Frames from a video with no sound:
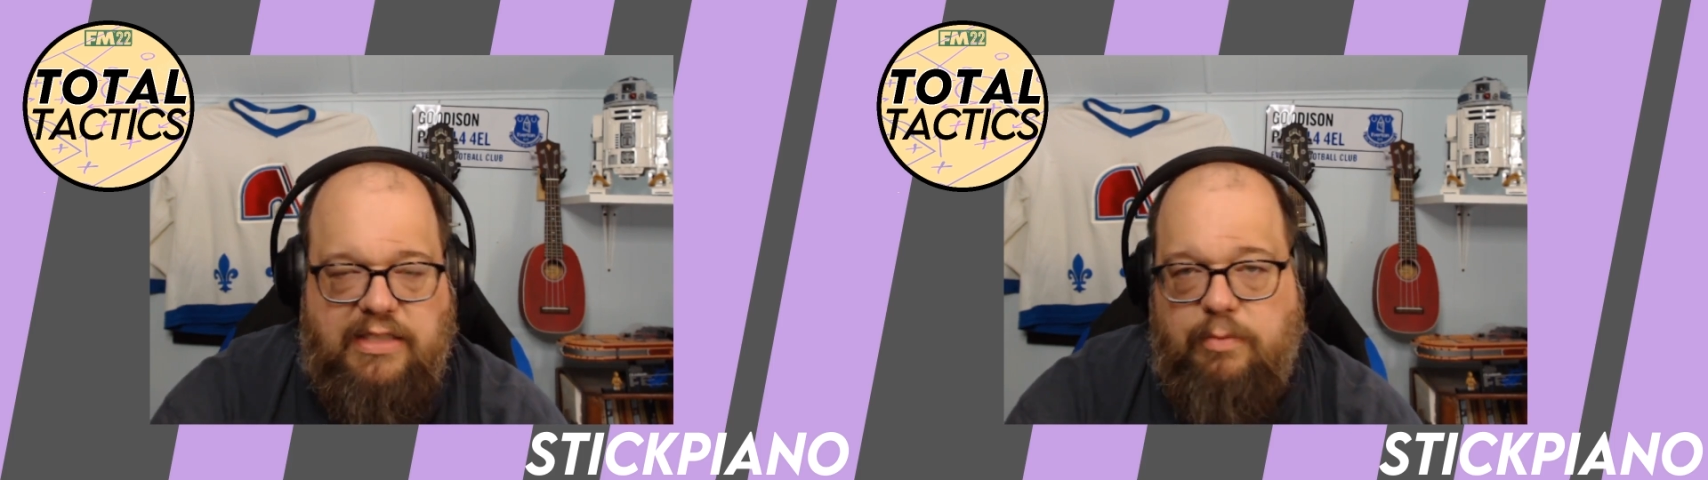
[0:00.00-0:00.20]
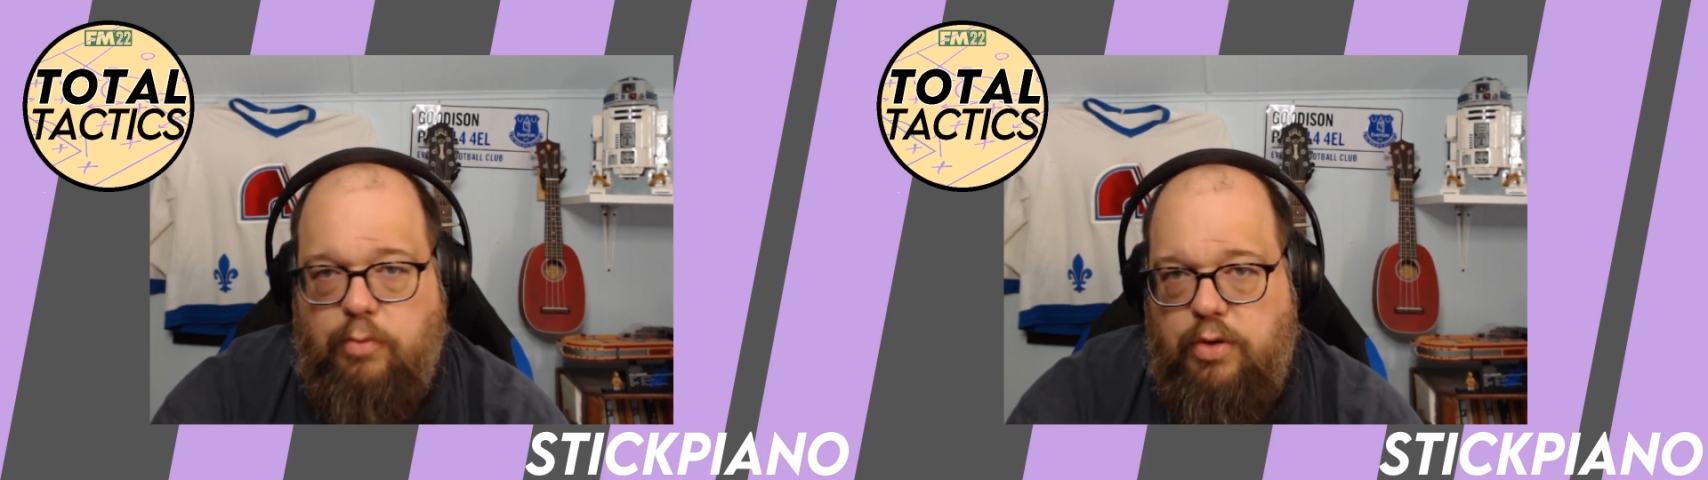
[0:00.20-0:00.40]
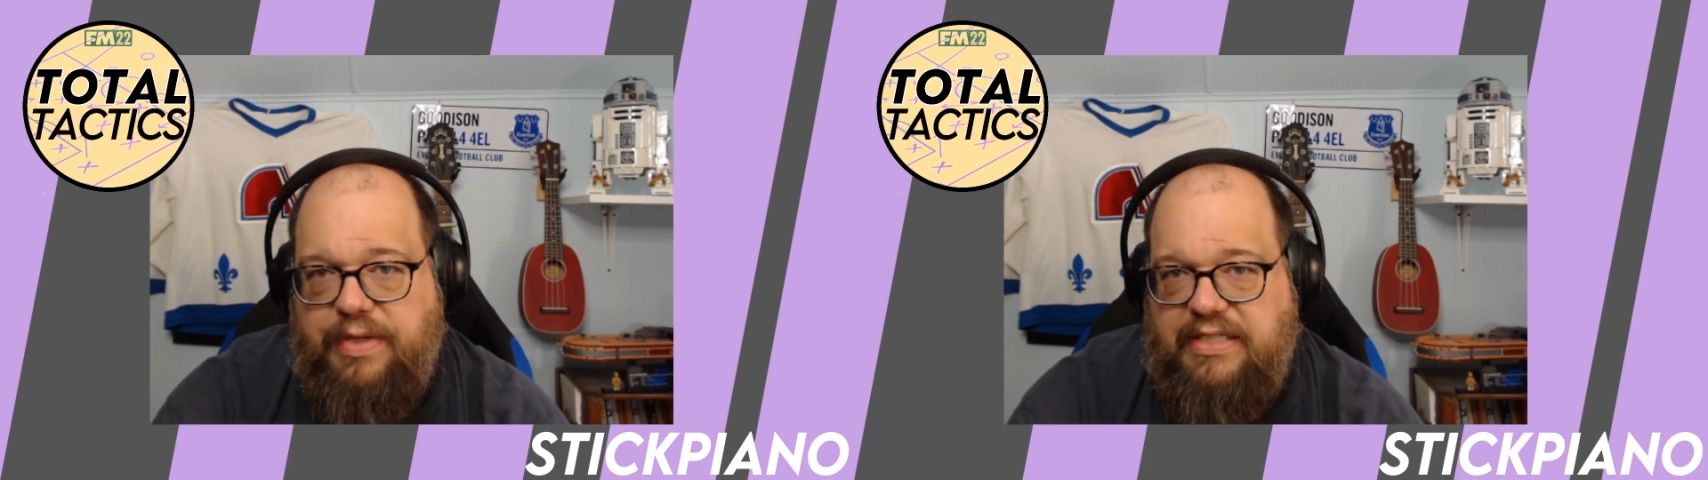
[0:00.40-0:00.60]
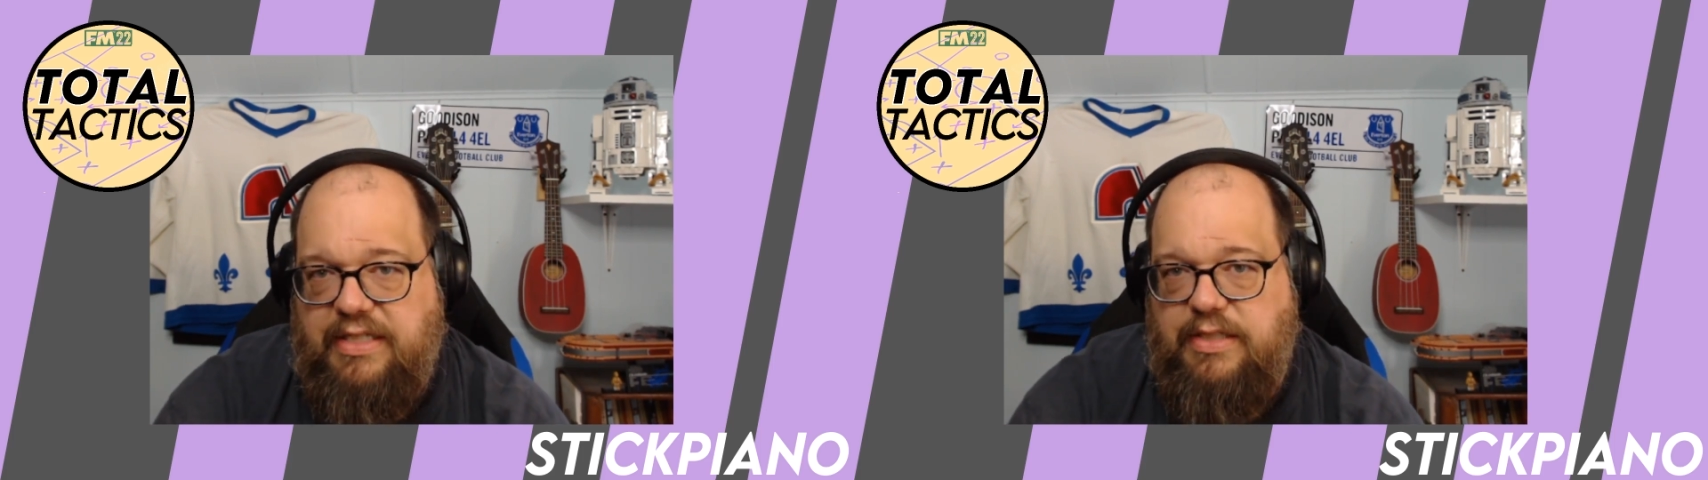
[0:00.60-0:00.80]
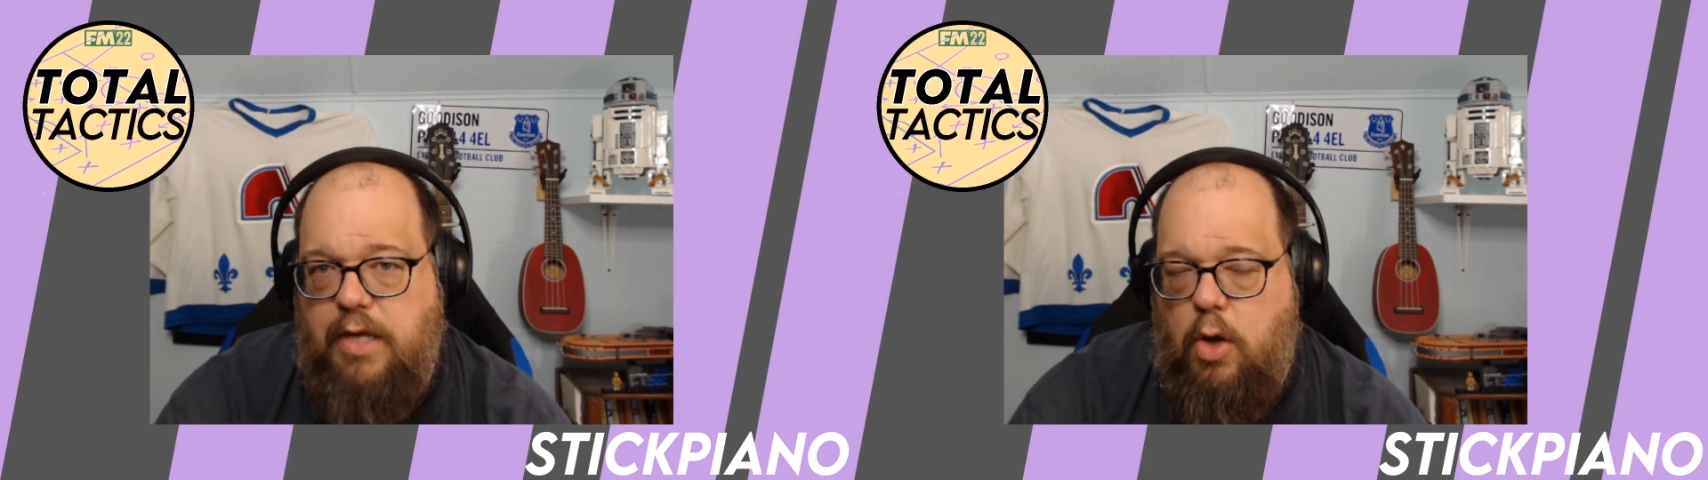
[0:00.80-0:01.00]
some more
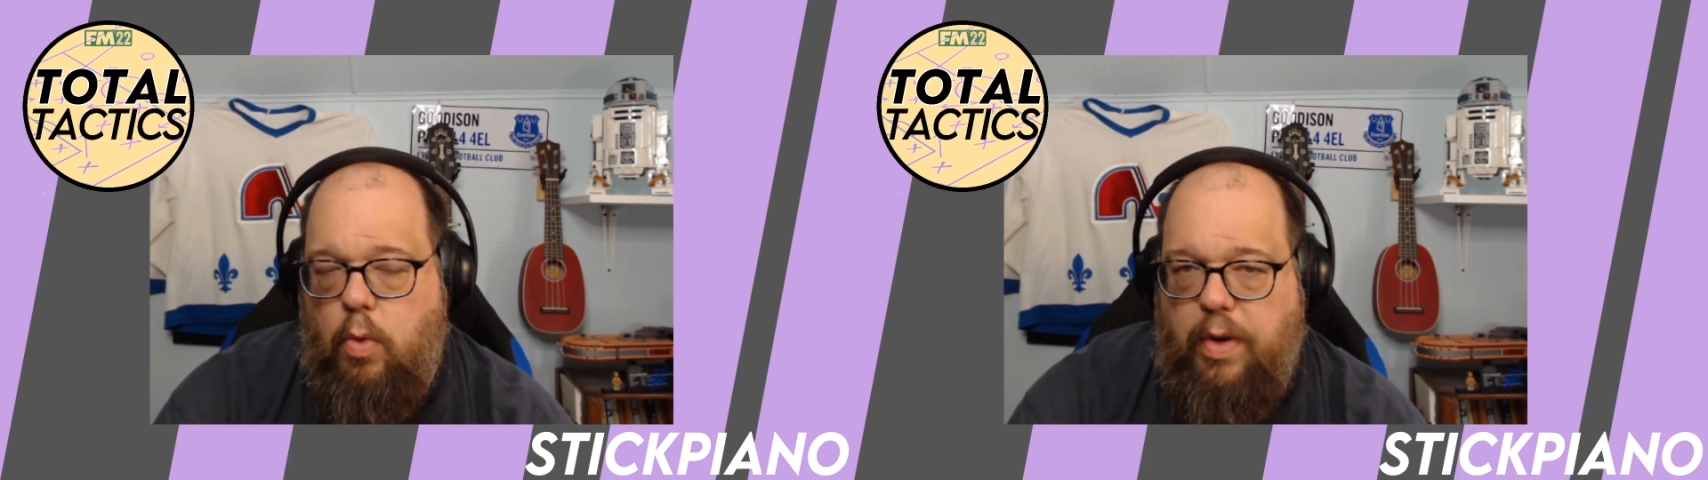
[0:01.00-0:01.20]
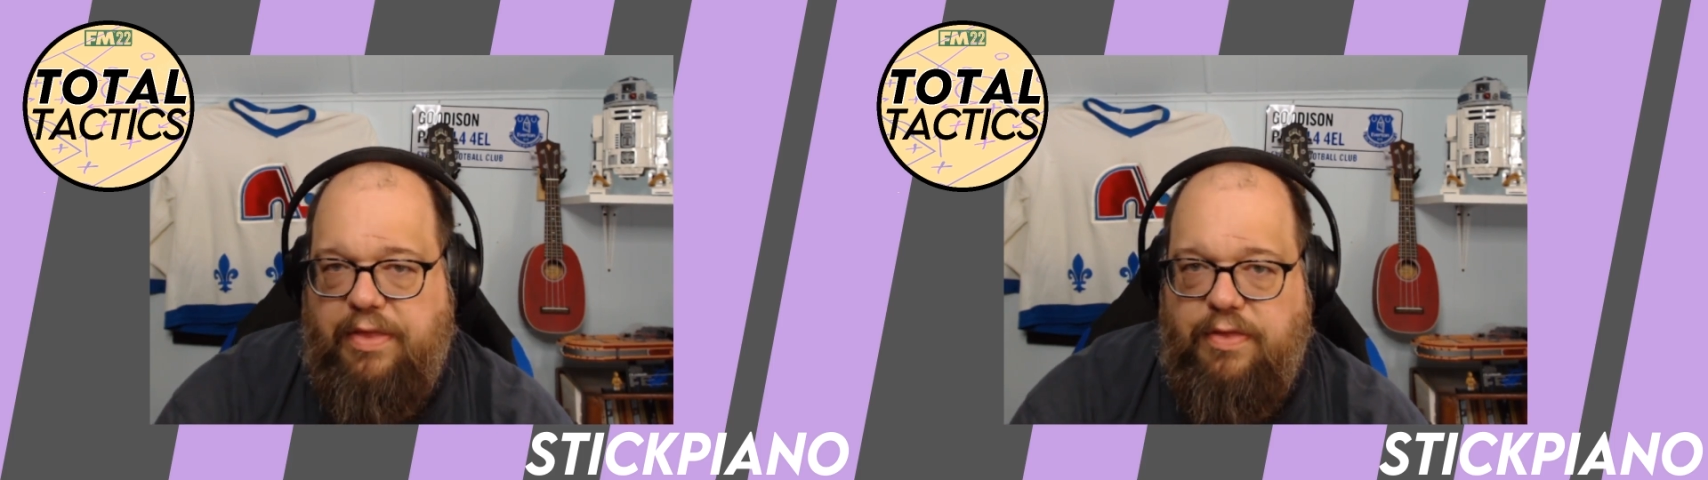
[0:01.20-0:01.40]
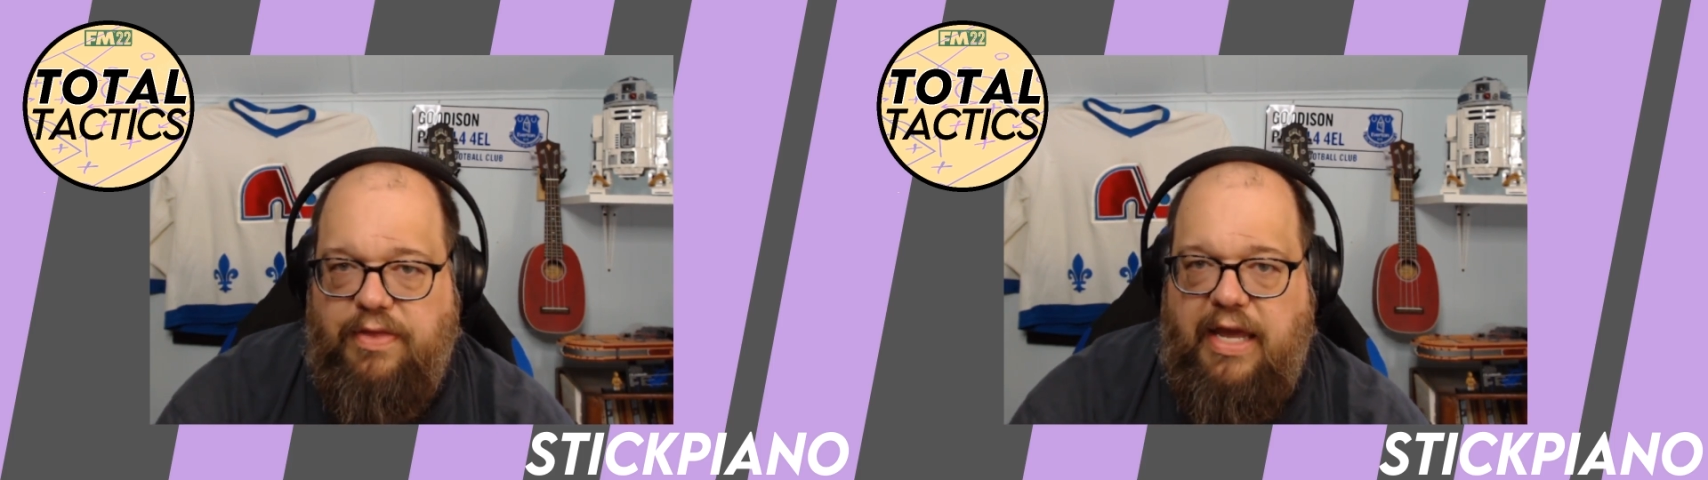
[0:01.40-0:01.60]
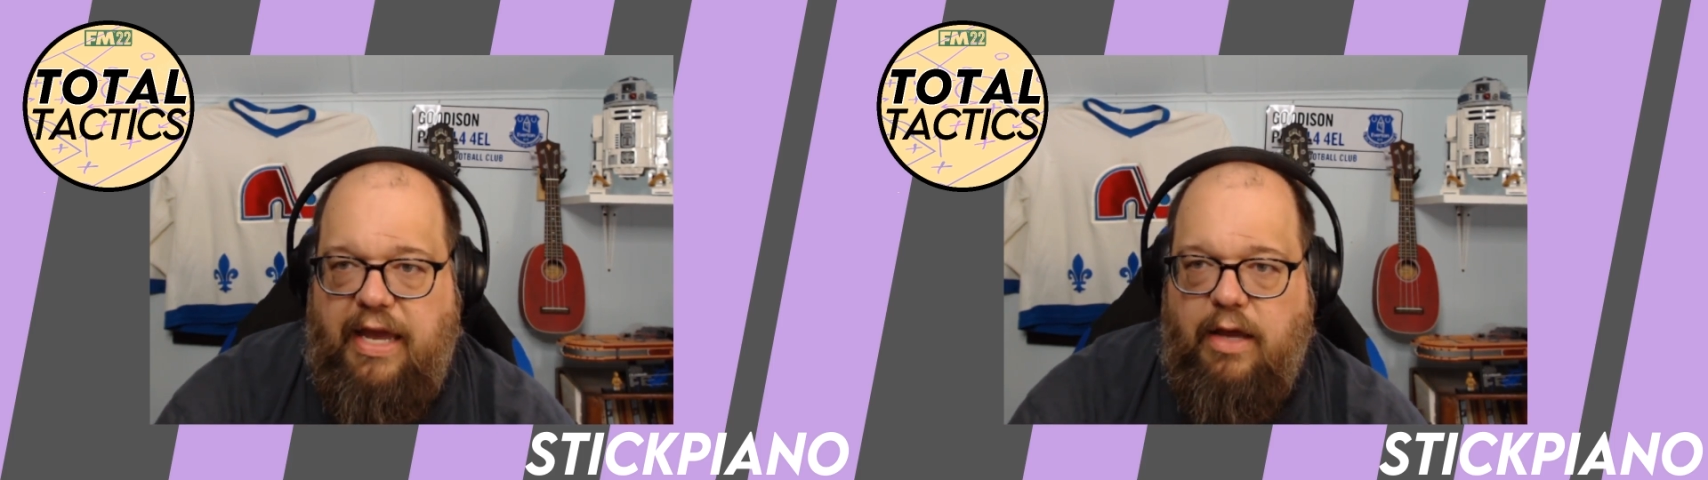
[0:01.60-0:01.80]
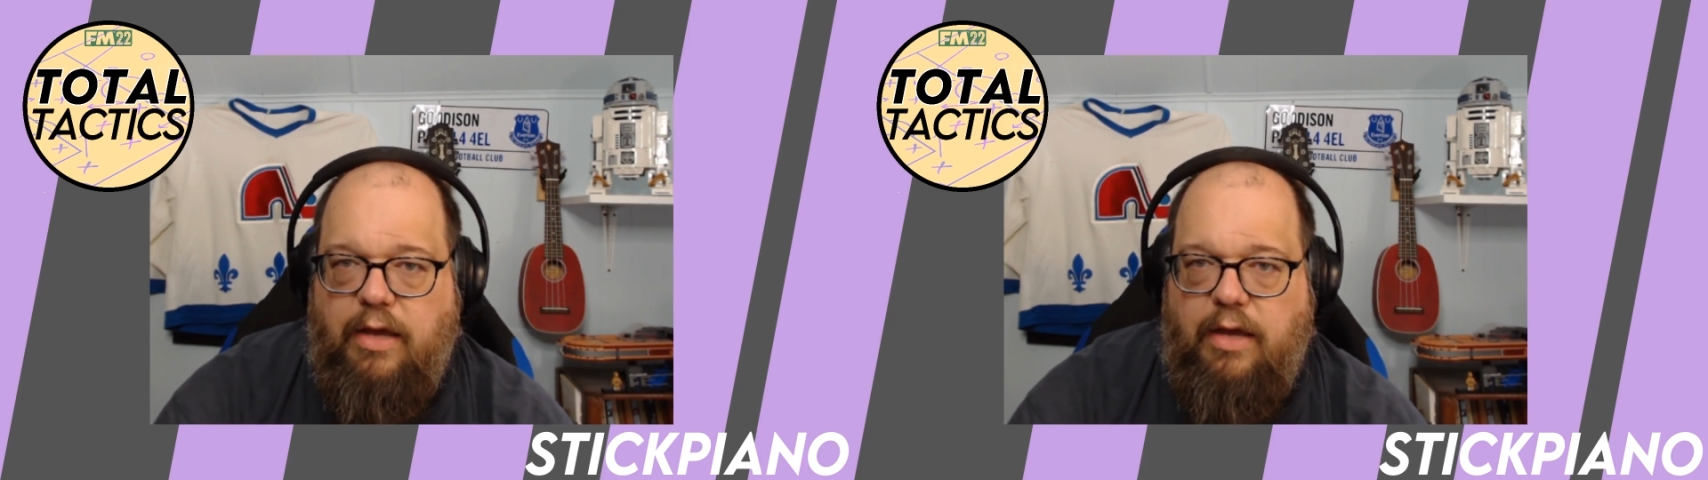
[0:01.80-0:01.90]
risks with the